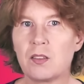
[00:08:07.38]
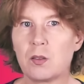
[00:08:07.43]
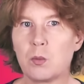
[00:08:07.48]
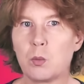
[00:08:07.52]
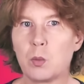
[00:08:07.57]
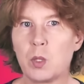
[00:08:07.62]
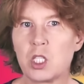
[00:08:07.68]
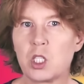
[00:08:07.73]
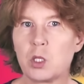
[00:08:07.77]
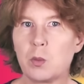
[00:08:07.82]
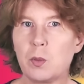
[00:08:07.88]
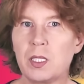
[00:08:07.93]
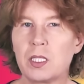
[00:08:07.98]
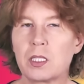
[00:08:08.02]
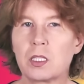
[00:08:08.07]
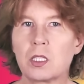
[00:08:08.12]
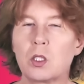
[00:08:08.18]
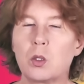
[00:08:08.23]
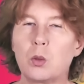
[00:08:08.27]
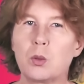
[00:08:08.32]
the
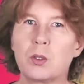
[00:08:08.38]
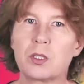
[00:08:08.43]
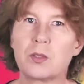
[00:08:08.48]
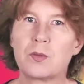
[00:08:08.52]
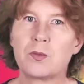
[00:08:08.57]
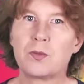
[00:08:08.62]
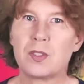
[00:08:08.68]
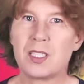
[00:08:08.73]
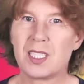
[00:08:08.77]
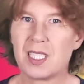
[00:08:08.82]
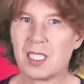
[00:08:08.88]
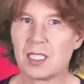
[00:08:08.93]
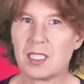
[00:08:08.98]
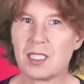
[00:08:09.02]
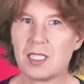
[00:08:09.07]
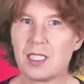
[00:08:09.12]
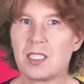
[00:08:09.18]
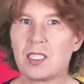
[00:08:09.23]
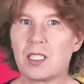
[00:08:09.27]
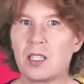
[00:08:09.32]
measurement in quantum physics
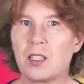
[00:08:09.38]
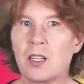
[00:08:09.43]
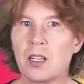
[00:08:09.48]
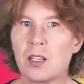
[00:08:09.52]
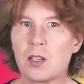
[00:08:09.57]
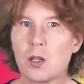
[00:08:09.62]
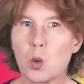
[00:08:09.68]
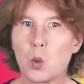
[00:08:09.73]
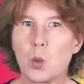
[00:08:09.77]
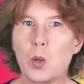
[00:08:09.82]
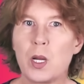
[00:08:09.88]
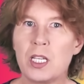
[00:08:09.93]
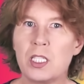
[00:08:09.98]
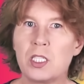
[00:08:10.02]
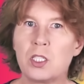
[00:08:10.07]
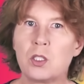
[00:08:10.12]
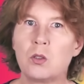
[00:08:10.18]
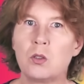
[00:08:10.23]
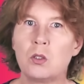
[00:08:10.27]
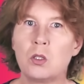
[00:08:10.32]
is another way
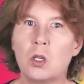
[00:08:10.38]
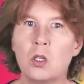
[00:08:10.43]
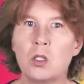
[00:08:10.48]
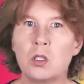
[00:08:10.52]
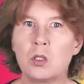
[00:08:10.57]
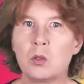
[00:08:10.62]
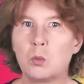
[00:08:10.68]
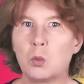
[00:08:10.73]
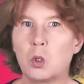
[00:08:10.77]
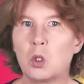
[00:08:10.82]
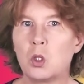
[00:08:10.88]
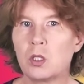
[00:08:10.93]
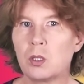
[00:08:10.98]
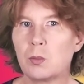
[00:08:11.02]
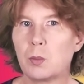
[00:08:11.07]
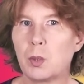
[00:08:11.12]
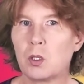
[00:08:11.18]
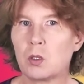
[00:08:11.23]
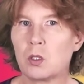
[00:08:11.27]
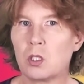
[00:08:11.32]
to learn more
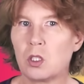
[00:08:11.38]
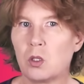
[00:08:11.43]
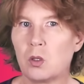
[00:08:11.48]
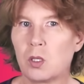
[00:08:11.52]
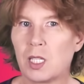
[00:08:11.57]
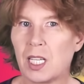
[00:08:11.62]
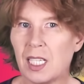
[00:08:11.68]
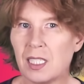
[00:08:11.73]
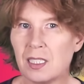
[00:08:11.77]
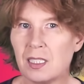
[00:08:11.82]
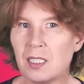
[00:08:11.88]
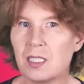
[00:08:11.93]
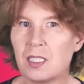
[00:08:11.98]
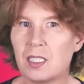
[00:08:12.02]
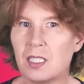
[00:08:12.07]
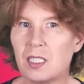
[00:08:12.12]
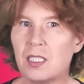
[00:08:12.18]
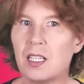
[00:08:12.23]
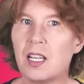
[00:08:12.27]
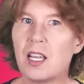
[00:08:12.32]
about
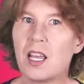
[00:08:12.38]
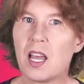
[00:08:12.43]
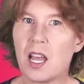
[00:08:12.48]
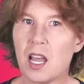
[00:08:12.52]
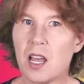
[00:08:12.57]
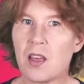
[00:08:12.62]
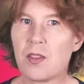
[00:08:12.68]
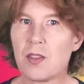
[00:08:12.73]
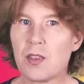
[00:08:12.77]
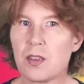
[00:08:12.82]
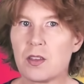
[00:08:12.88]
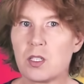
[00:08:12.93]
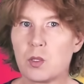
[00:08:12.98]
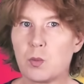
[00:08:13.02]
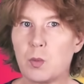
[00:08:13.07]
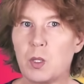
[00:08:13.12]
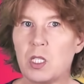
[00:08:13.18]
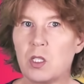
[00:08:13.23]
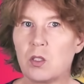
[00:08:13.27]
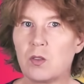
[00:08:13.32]
locality and the
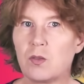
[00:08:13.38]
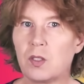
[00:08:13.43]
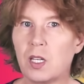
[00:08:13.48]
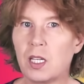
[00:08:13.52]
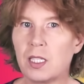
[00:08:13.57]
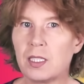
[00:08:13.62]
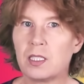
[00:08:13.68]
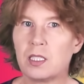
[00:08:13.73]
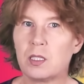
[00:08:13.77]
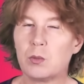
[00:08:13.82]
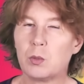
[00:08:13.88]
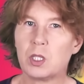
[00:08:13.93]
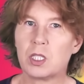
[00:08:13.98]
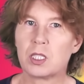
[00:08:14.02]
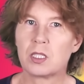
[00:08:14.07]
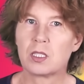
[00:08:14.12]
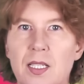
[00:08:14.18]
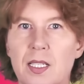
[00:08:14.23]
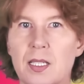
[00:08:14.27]
speed of light limit.